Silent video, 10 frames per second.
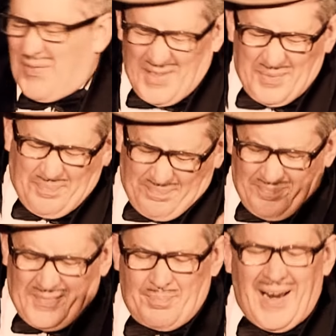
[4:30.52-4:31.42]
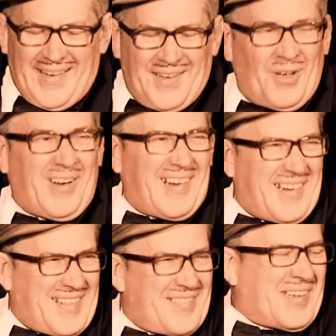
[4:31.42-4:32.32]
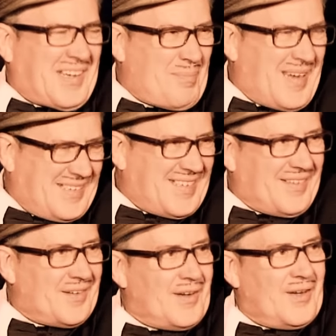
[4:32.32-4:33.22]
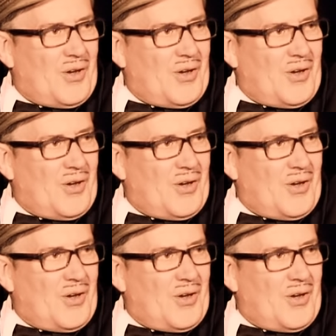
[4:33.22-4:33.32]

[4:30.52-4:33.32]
the Brian Connolly, the comedian,